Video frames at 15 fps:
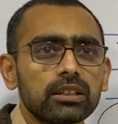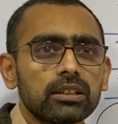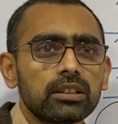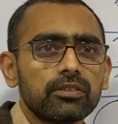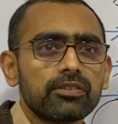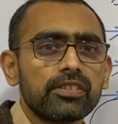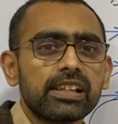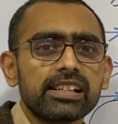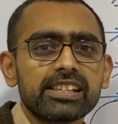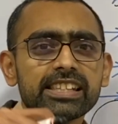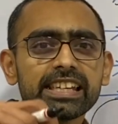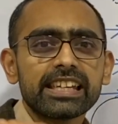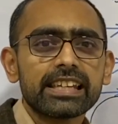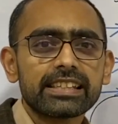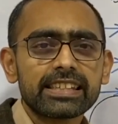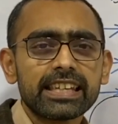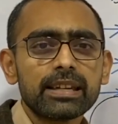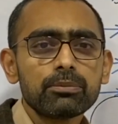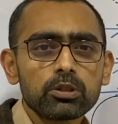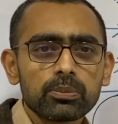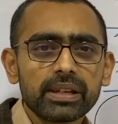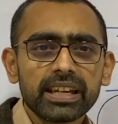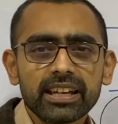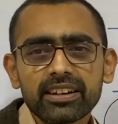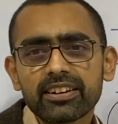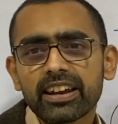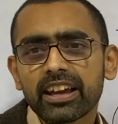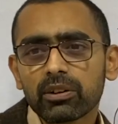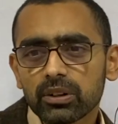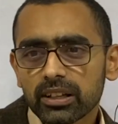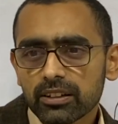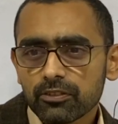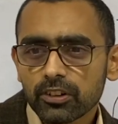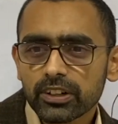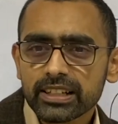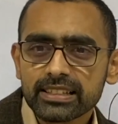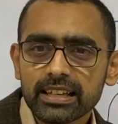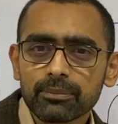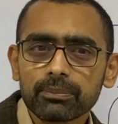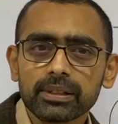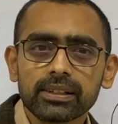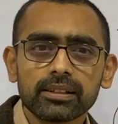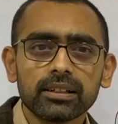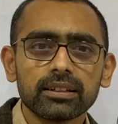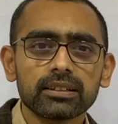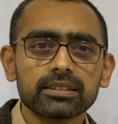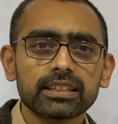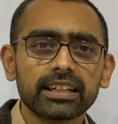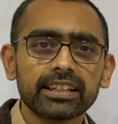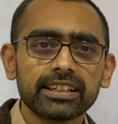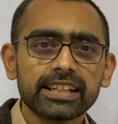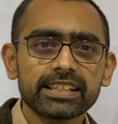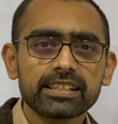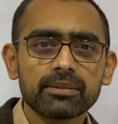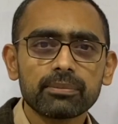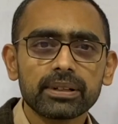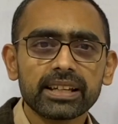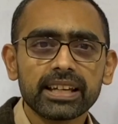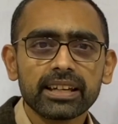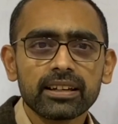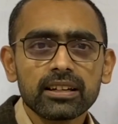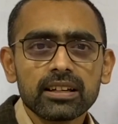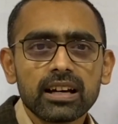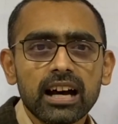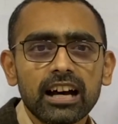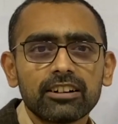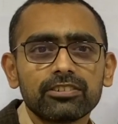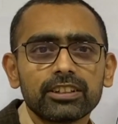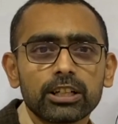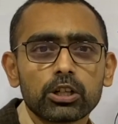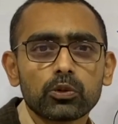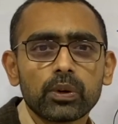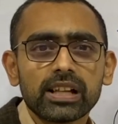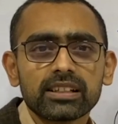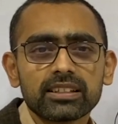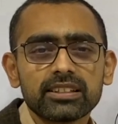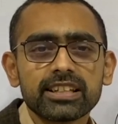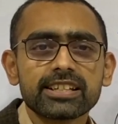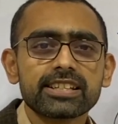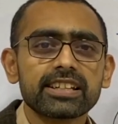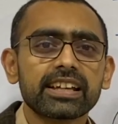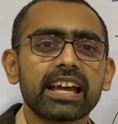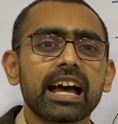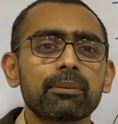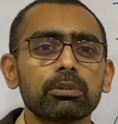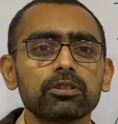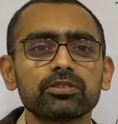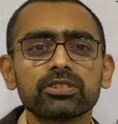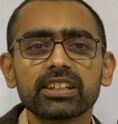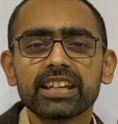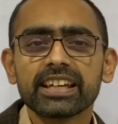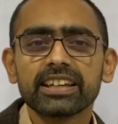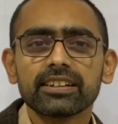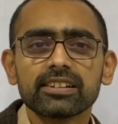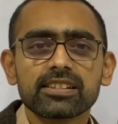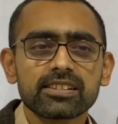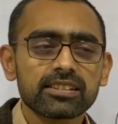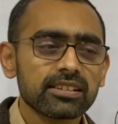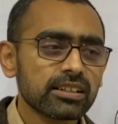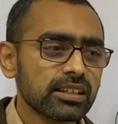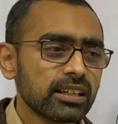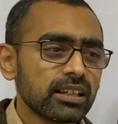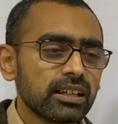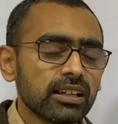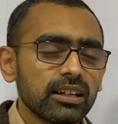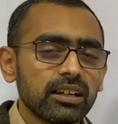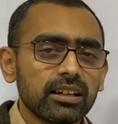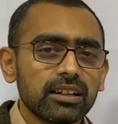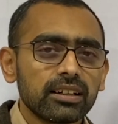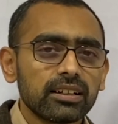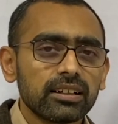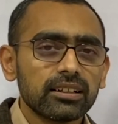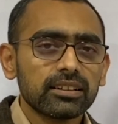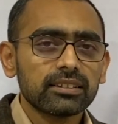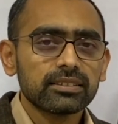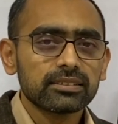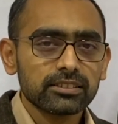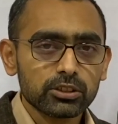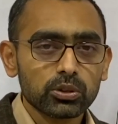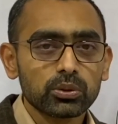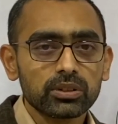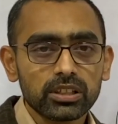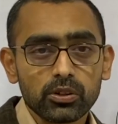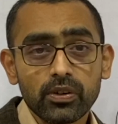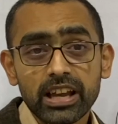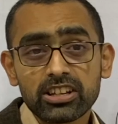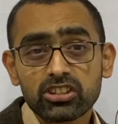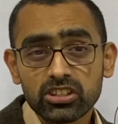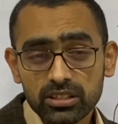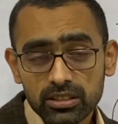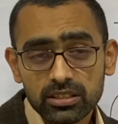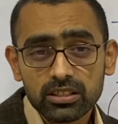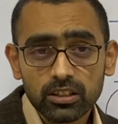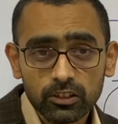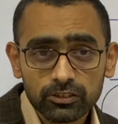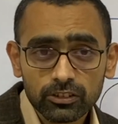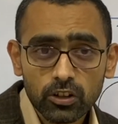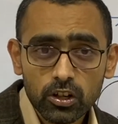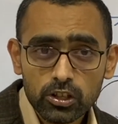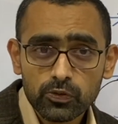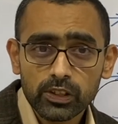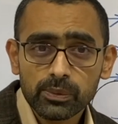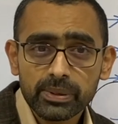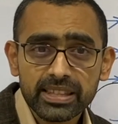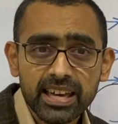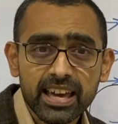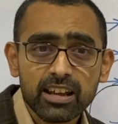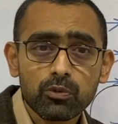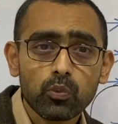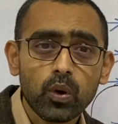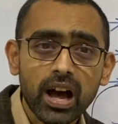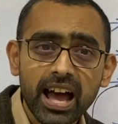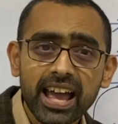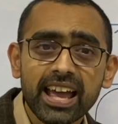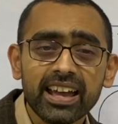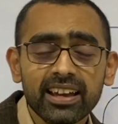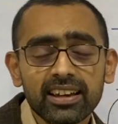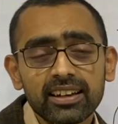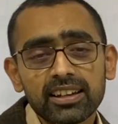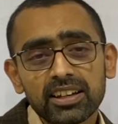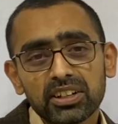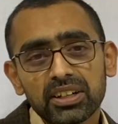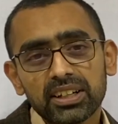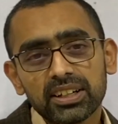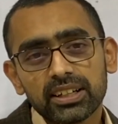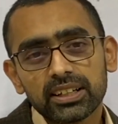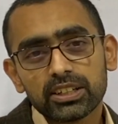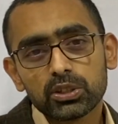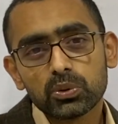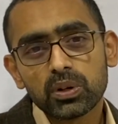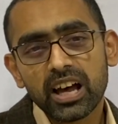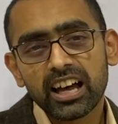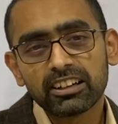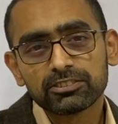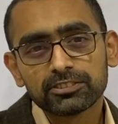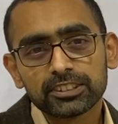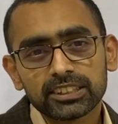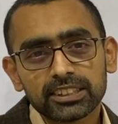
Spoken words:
will seem to be irregular. For example, suddenly somebody after 12th, there is a gap of 3 years, So the questions of course will be there, why you have